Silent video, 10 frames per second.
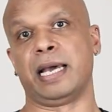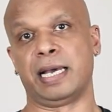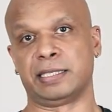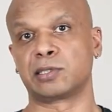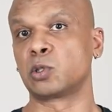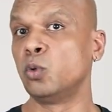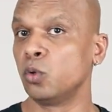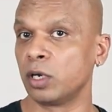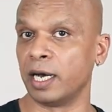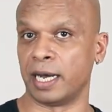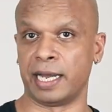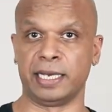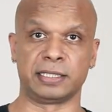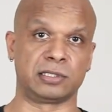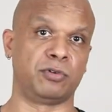as cool
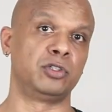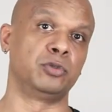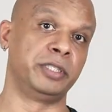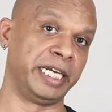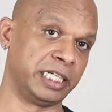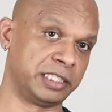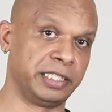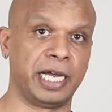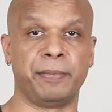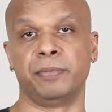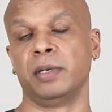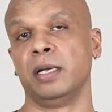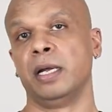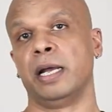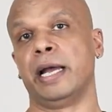guys, want to date them
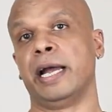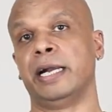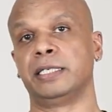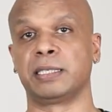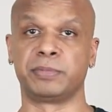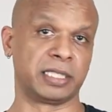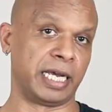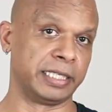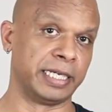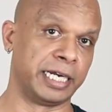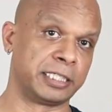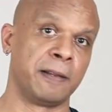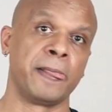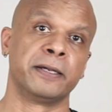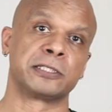and something like that.
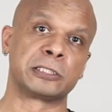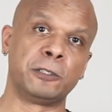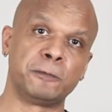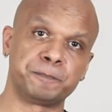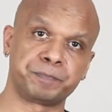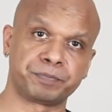So